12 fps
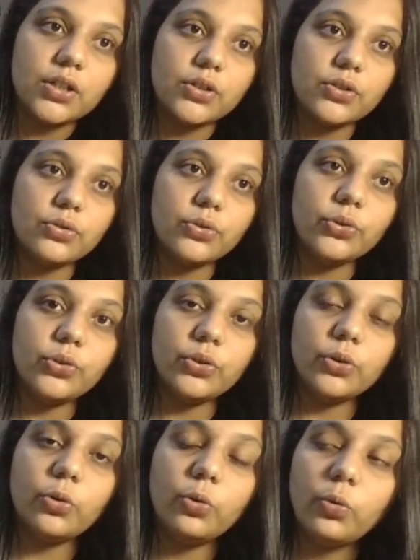so
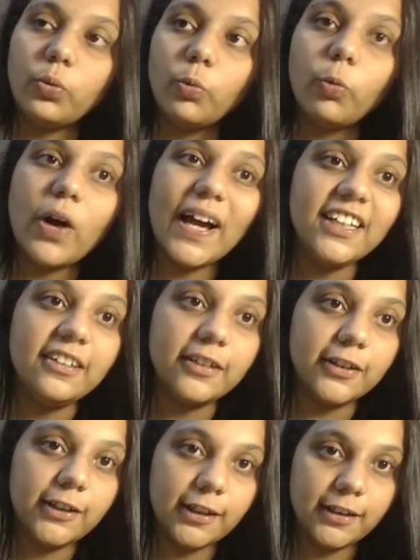while
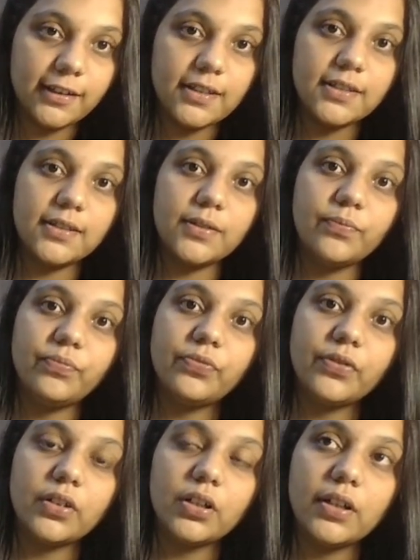learning this,
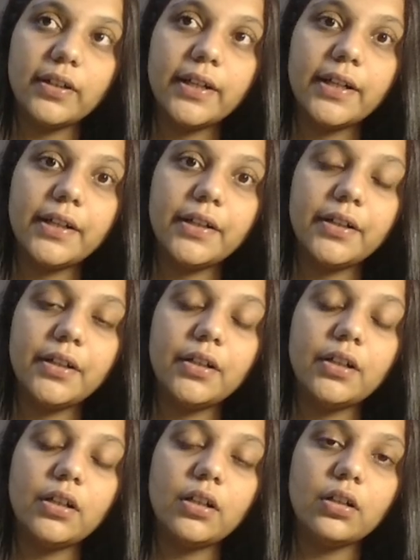
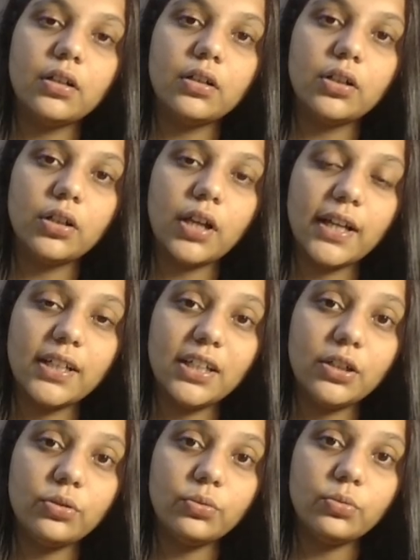and I
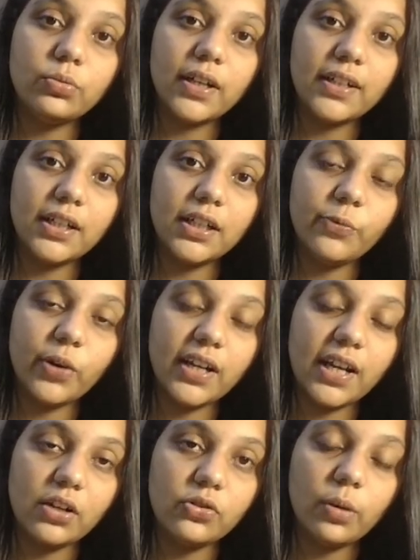need one
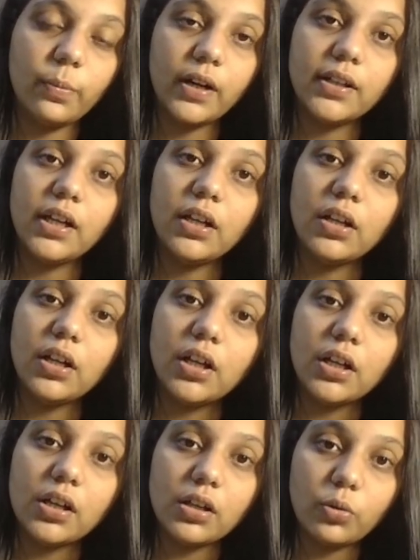ensurement that
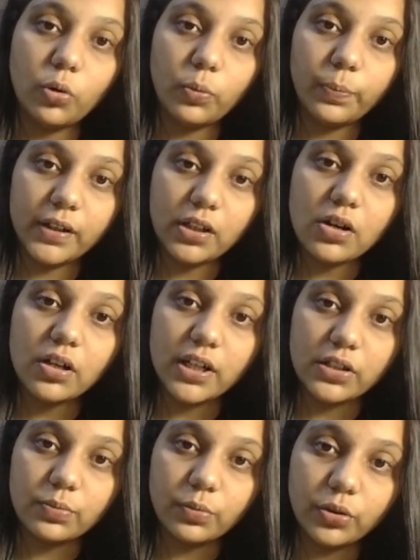you open your
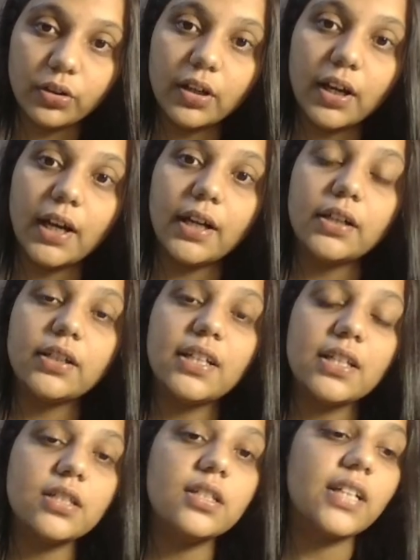textbook and
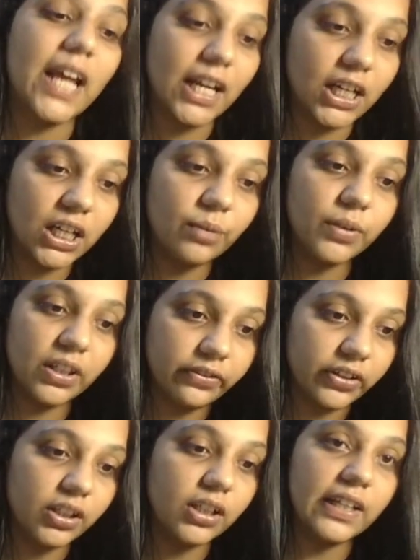there is a diagram
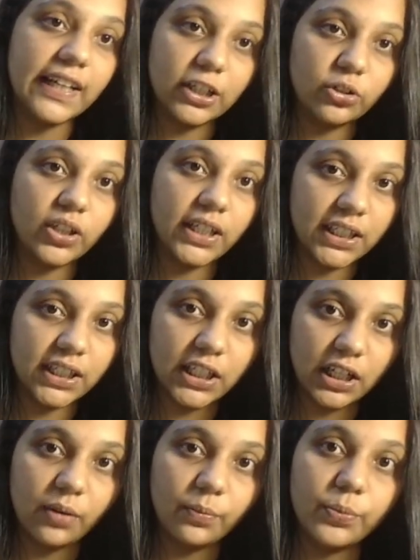given in electrolytic
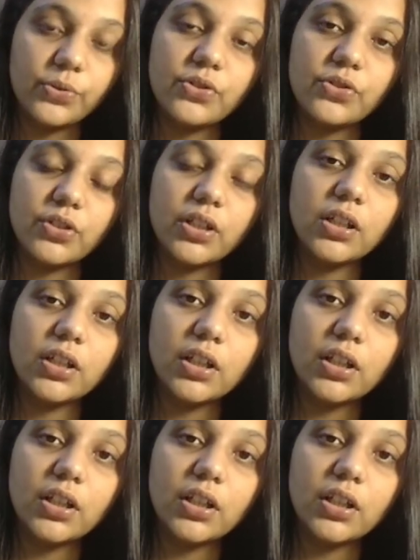decomposition.